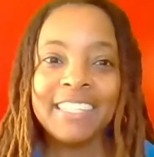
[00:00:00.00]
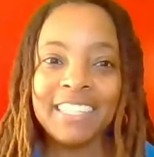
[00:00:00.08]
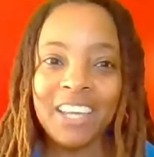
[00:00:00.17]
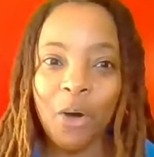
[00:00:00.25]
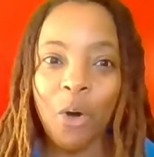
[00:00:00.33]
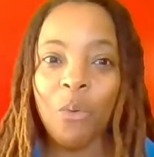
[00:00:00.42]

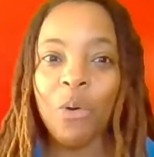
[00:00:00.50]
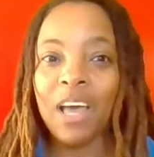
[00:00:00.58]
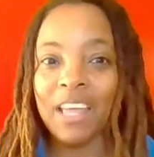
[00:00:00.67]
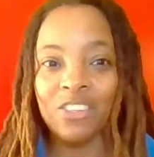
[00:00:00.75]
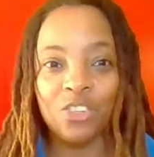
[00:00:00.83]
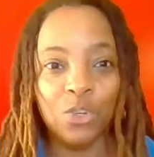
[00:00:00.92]
So,
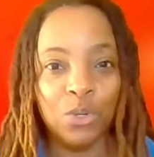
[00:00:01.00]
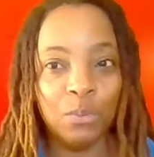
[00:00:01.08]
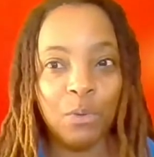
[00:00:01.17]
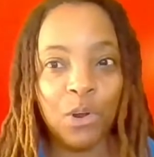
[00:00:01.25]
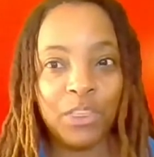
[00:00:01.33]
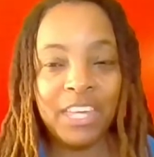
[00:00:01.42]

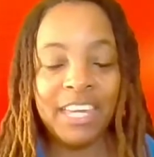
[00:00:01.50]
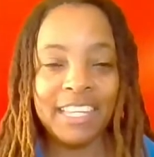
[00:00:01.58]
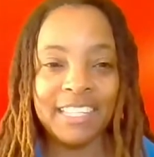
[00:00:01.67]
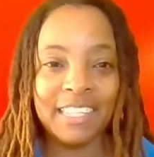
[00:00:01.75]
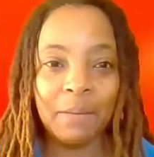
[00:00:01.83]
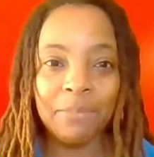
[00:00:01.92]
two more
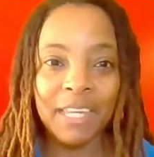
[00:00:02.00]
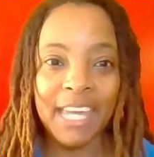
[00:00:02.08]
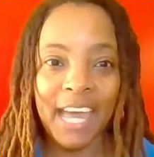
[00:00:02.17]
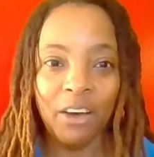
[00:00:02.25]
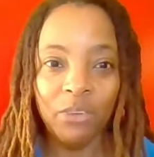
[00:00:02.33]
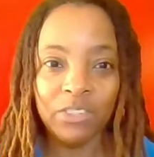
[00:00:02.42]
things. Something
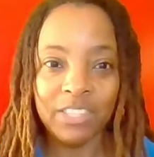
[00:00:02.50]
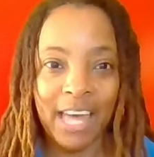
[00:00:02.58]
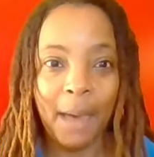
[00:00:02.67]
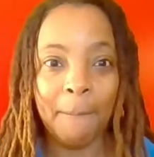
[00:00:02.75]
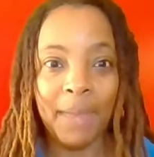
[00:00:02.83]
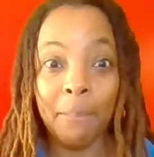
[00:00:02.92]
else
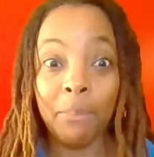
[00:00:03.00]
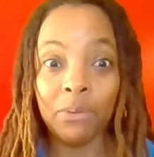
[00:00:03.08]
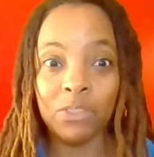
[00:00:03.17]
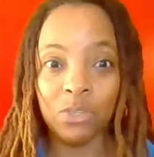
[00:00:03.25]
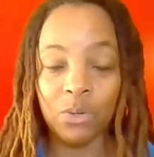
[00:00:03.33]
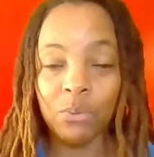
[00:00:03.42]
that
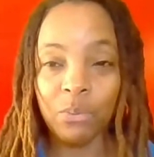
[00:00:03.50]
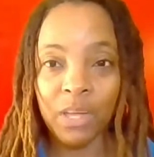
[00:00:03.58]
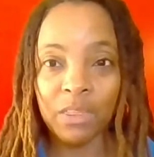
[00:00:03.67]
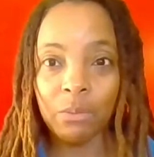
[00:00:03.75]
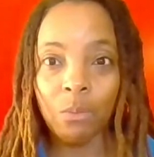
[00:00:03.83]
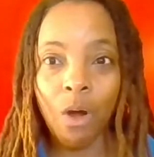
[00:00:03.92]
people do
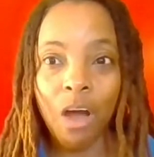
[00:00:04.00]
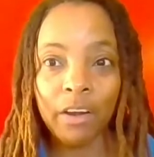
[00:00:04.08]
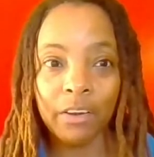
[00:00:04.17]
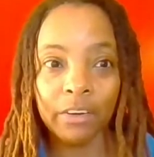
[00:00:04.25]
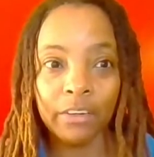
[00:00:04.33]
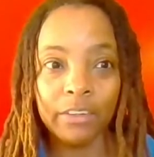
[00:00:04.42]
with
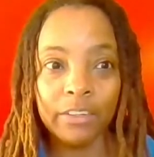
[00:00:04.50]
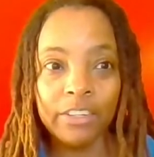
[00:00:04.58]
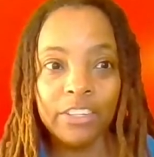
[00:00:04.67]
water.